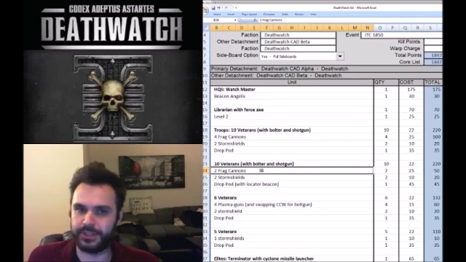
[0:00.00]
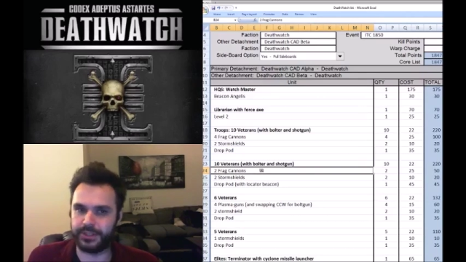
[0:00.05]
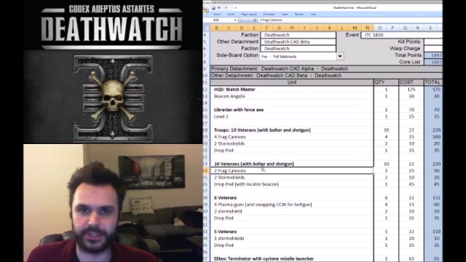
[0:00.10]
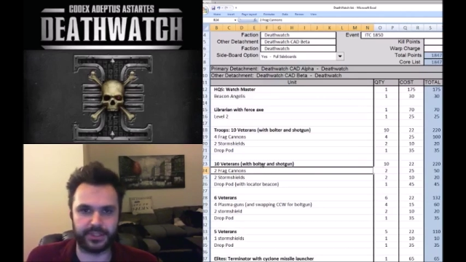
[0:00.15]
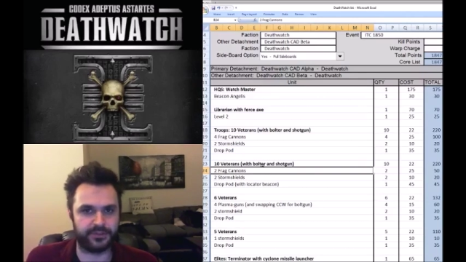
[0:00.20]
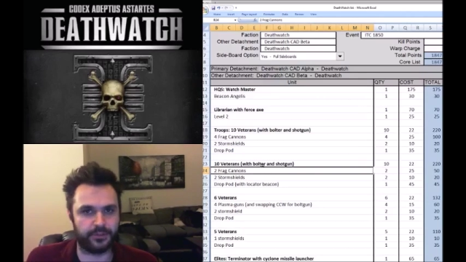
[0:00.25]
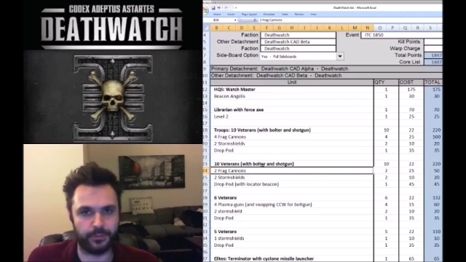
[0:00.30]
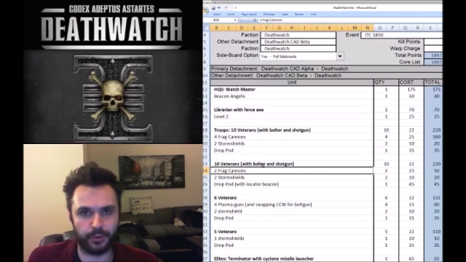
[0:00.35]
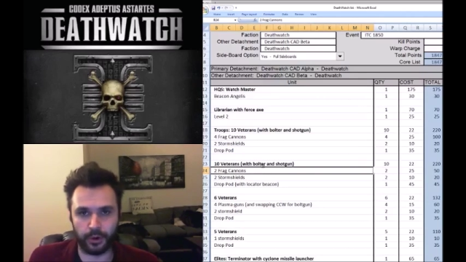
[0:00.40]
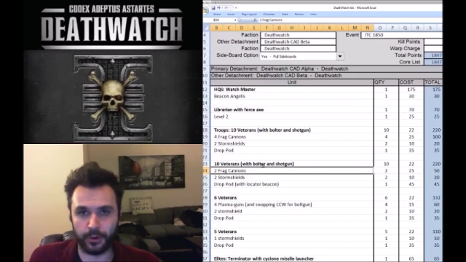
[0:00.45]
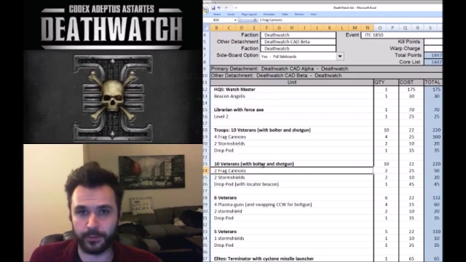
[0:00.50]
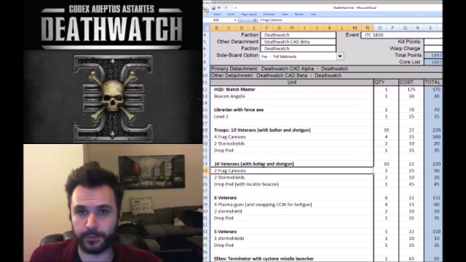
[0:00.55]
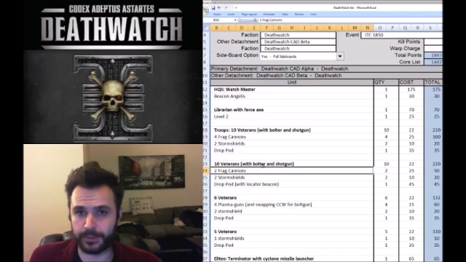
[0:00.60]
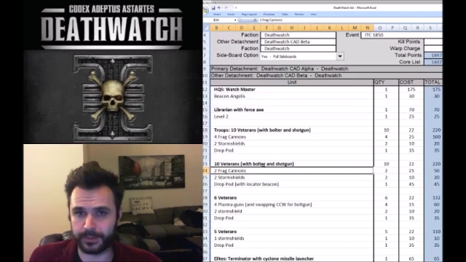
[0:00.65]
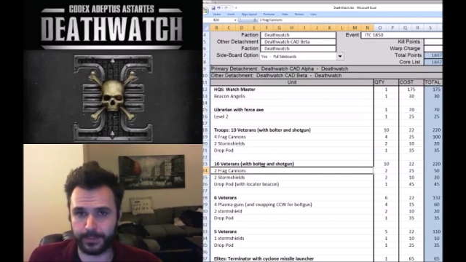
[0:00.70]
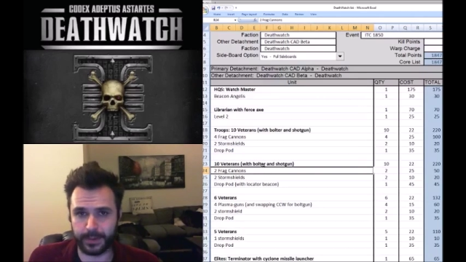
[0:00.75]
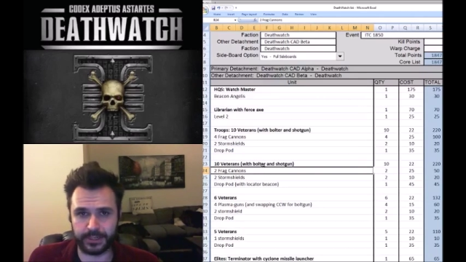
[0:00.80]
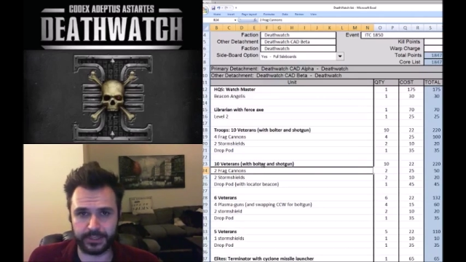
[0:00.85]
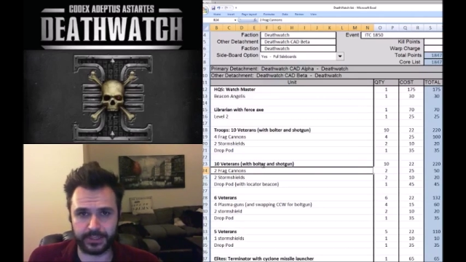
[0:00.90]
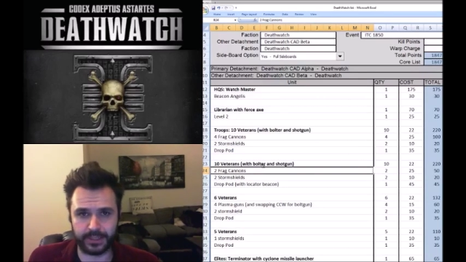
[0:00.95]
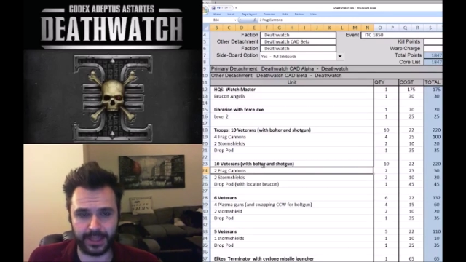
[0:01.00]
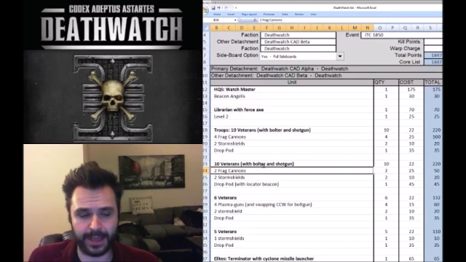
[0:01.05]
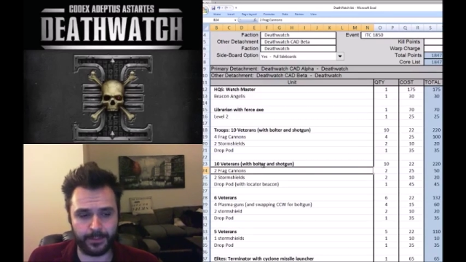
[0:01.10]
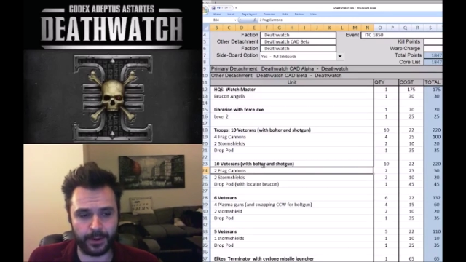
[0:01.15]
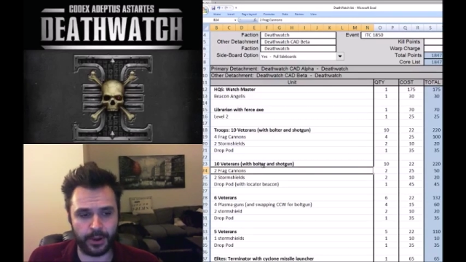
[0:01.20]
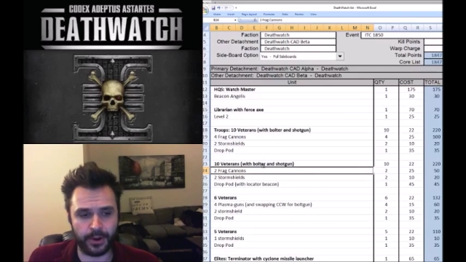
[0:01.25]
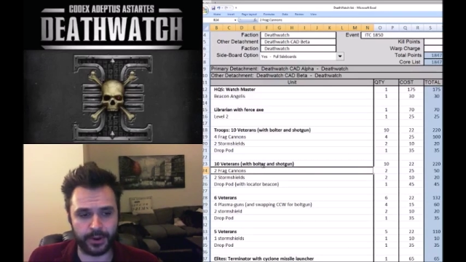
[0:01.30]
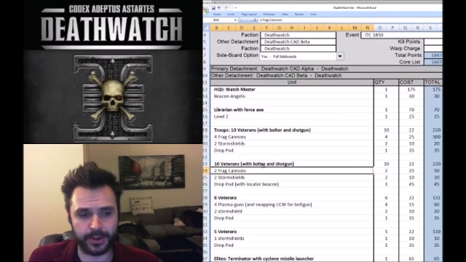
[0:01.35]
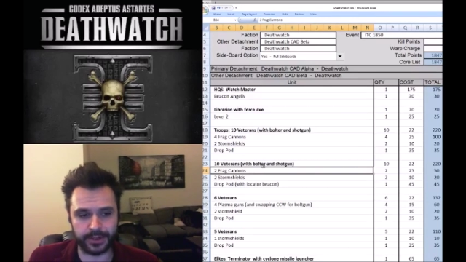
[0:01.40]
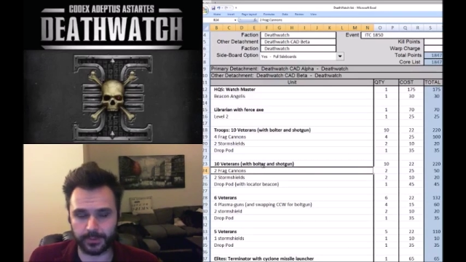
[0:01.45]
just from normal special
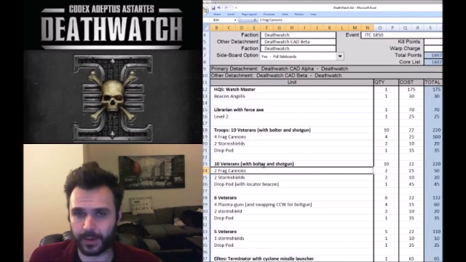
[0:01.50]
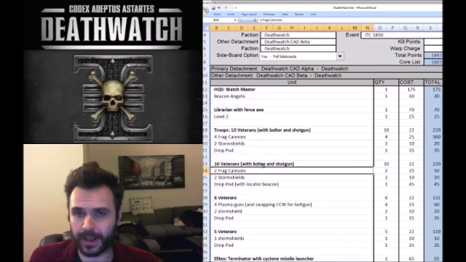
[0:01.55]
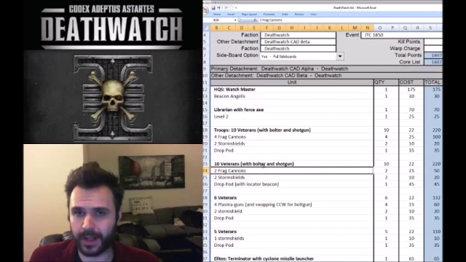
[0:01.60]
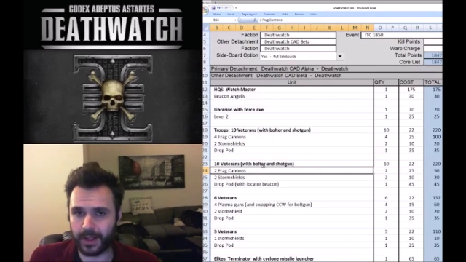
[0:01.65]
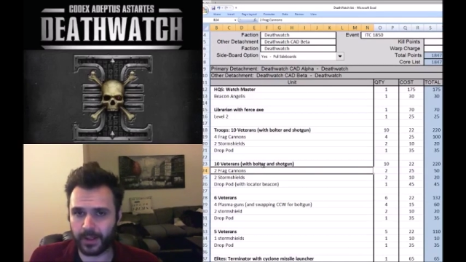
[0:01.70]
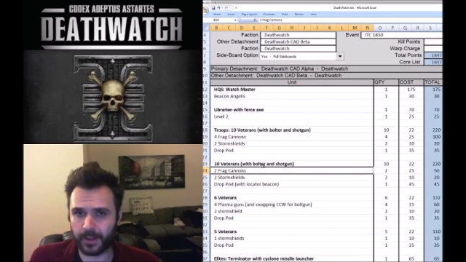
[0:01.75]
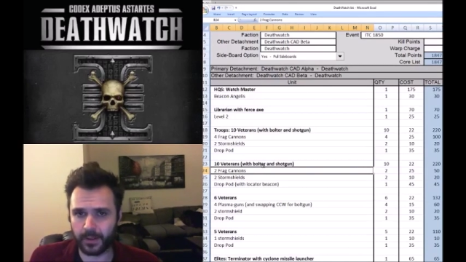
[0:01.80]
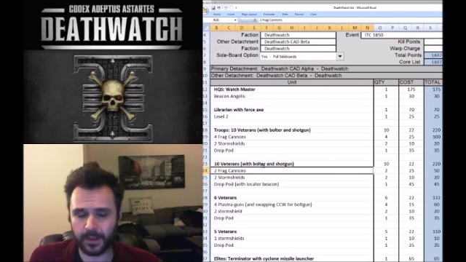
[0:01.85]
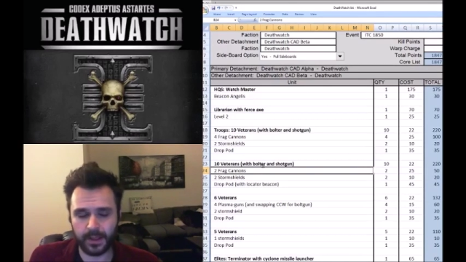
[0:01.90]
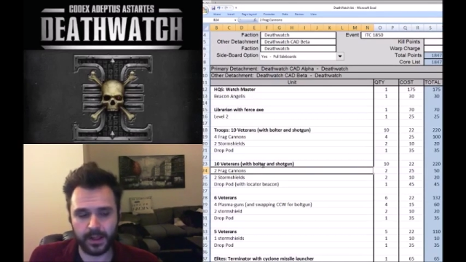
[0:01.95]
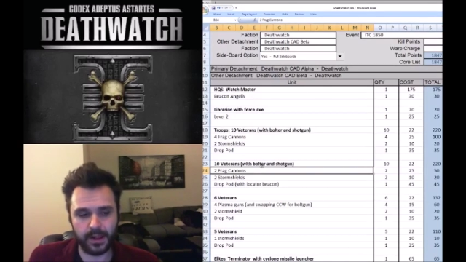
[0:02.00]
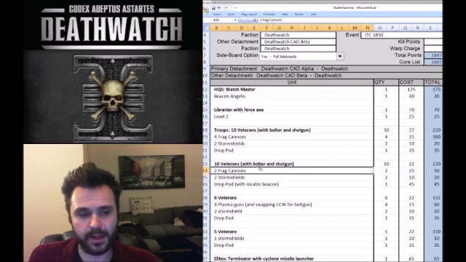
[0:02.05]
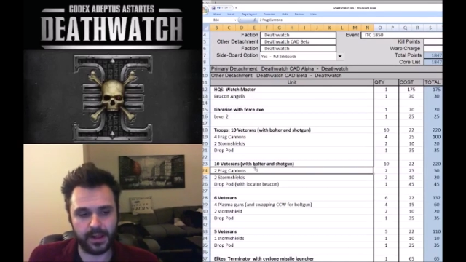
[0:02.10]
ammo as well.